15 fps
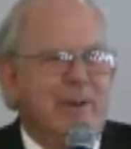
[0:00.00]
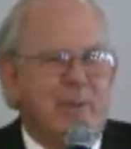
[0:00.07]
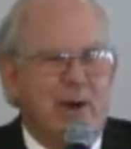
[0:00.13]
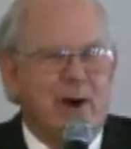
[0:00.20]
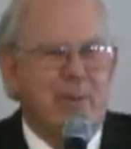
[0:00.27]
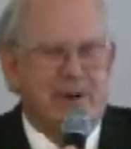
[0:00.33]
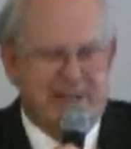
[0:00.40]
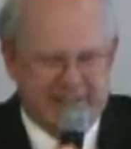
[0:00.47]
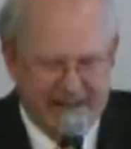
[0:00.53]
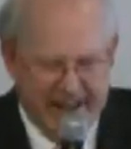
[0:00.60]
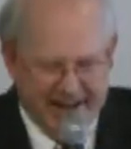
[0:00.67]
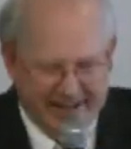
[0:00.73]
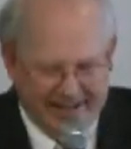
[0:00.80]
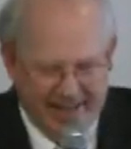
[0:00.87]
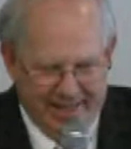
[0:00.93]
Why don't we
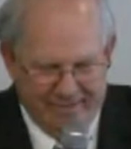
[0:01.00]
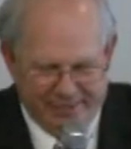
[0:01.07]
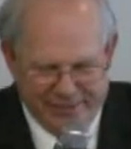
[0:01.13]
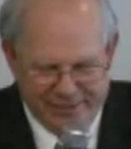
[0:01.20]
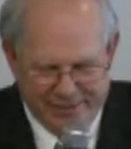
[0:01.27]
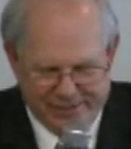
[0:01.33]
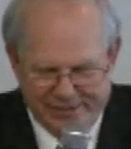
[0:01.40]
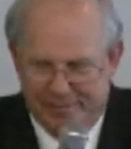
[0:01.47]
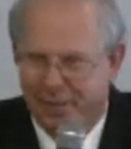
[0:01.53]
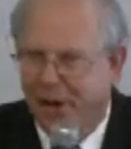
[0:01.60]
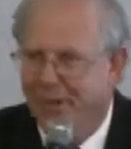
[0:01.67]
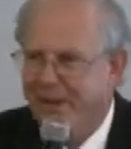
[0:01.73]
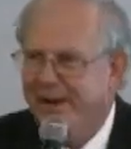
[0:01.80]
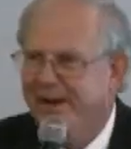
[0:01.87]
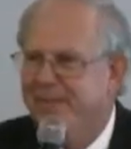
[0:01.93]
stand together for just a
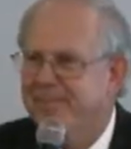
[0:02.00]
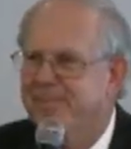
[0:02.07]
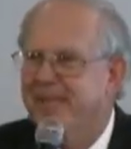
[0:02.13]
moment?